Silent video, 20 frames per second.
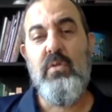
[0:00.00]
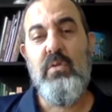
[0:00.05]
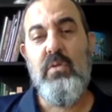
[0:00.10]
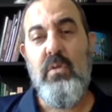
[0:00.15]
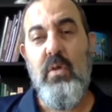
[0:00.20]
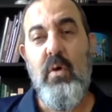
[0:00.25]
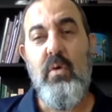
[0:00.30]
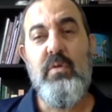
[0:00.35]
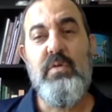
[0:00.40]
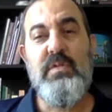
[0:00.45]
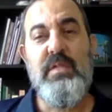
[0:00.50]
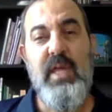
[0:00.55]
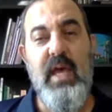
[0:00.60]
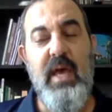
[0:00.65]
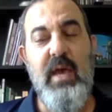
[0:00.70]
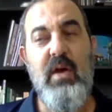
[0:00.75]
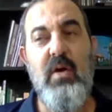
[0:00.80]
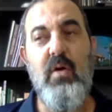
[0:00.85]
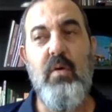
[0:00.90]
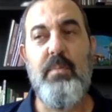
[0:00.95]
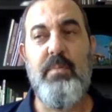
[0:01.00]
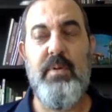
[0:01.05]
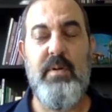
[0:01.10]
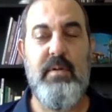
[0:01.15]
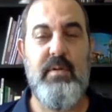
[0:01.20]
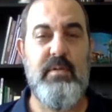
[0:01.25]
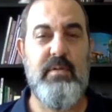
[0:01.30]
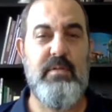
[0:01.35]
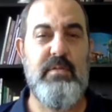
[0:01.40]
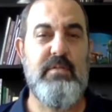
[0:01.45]
those help
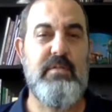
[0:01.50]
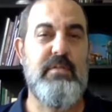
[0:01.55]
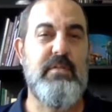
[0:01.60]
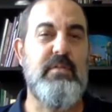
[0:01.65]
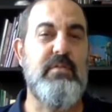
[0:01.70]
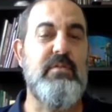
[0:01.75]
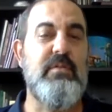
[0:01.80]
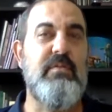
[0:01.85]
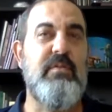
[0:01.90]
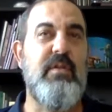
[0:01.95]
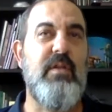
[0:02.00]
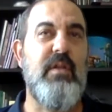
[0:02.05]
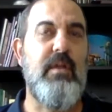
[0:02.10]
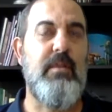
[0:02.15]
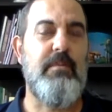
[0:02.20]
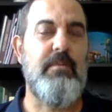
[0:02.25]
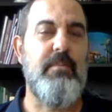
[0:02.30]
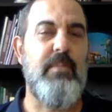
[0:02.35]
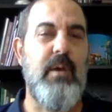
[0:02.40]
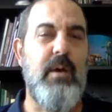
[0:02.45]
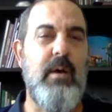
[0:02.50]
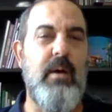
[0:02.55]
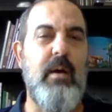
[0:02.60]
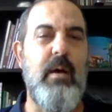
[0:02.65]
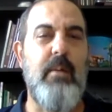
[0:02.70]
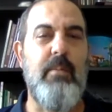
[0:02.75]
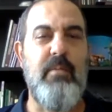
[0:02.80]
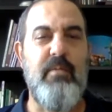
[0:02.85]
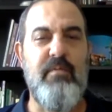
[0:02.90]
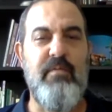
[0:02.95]
to develop a
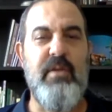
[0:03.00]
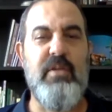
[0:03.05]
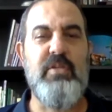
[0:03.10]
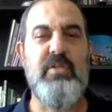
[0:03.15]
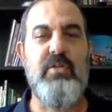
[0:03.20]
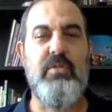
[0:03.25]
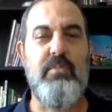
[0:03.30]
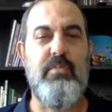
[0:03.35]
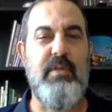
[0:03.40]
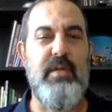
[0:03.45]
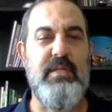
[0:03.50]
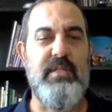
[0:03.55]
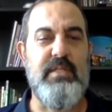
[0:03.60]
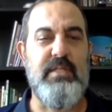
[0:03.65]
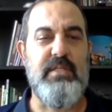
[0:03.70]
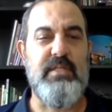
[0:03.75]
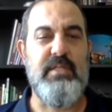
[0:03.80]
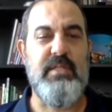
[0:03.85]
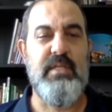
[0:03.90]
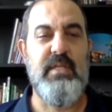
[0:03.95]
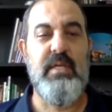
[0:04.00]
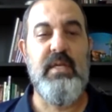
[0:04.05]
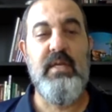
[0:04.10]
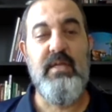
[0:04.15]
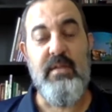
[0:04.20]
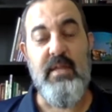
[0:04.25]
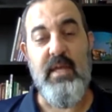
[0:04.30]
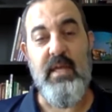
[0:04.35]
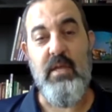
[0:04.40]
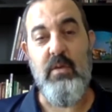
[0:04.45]
professional presence
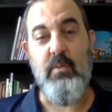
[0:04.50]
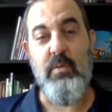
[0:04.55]
that you